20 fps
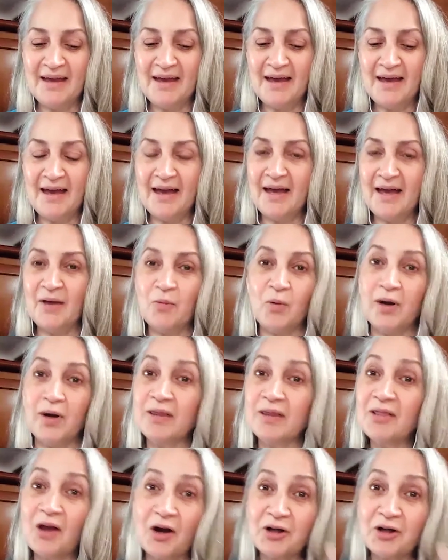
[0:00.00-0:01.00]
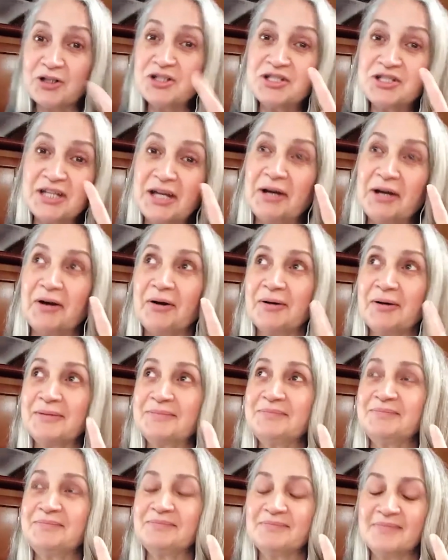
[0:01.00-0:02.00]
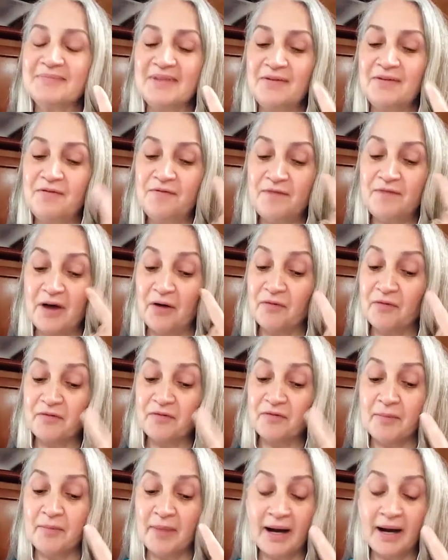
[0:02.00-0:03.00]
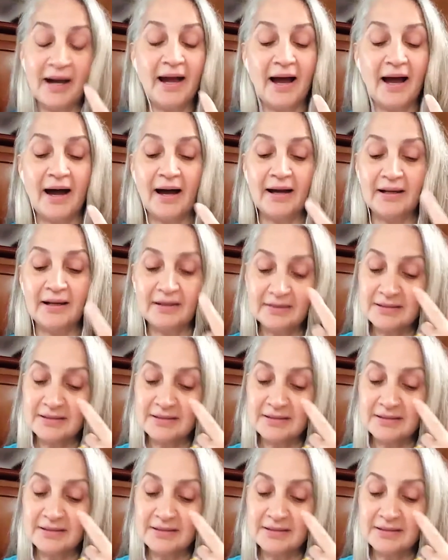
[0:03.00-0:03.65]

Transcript: And one large tear fell from my eye